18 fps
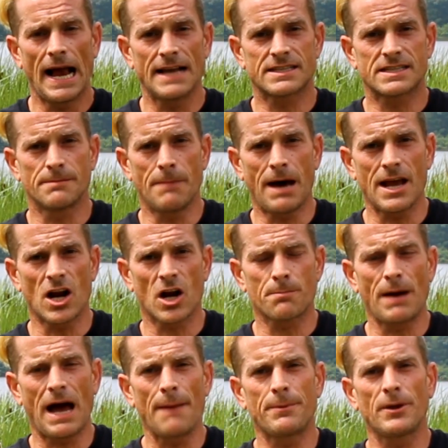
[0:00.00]
As the
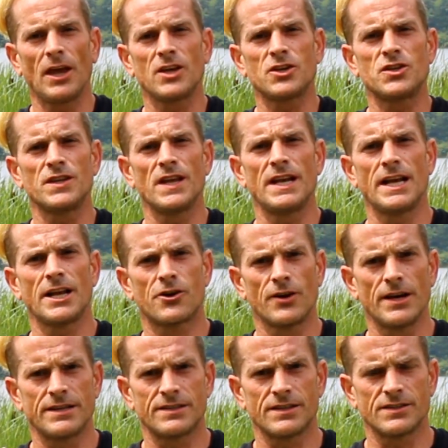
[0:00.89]
monarch population then
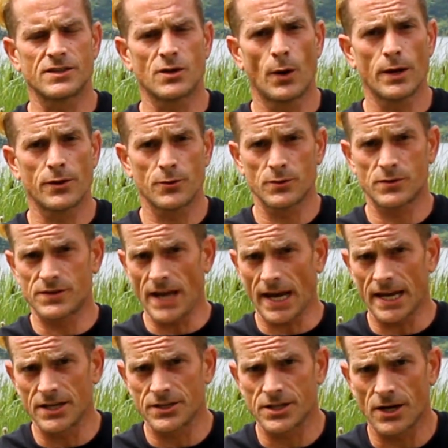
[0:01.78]
increases, going through
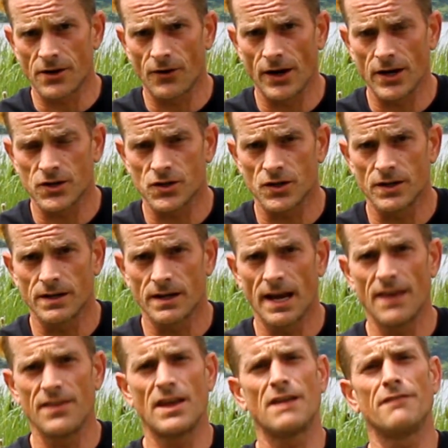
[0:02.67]
second generation,
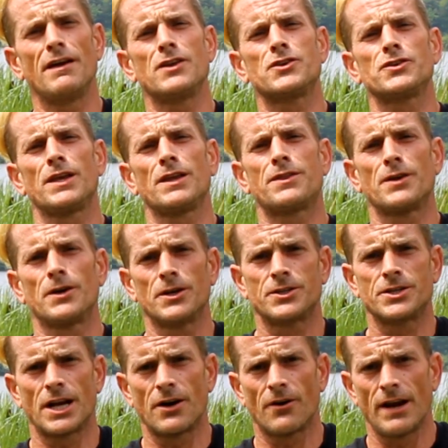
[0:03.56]
and then eventually
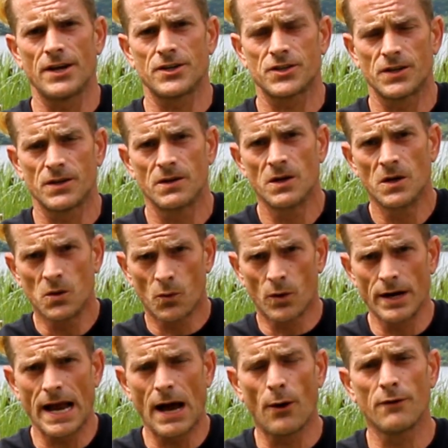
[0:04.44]
third generation,
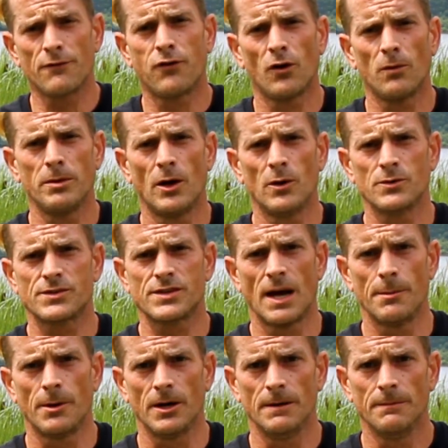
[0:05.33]
we're now in full-blown
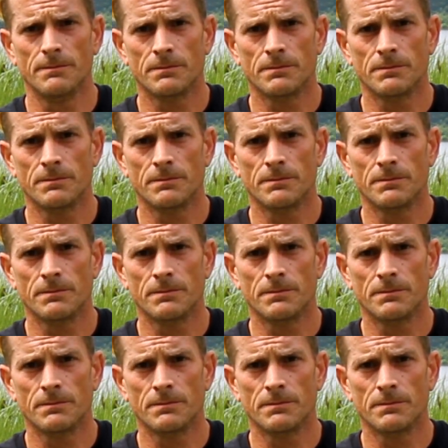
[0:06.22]
summer.